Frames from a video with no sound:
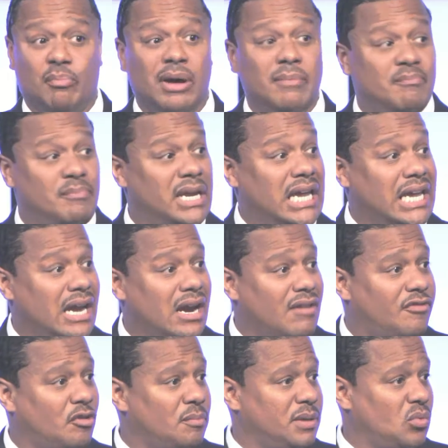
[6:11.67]
But be
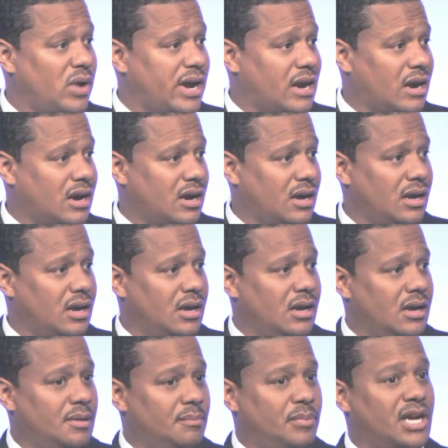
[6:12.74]
careful, beware,
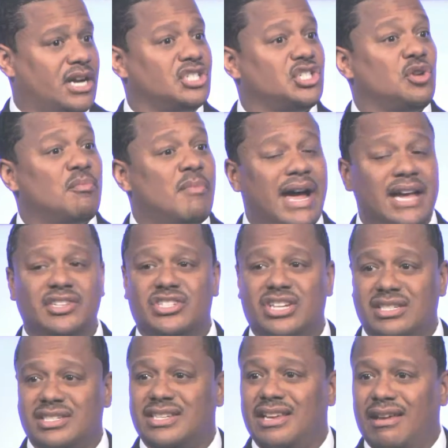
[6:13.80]
because you might
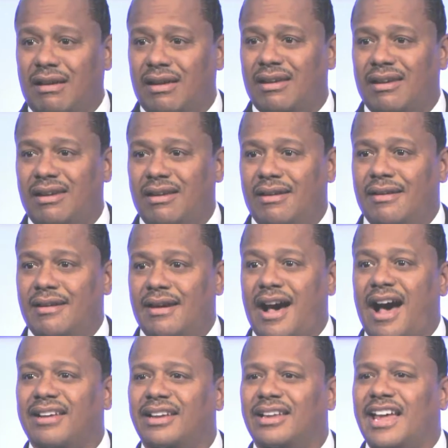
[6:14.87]
just get
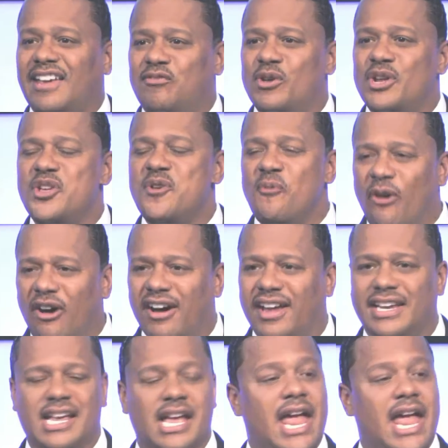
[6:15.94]
out of life what you want.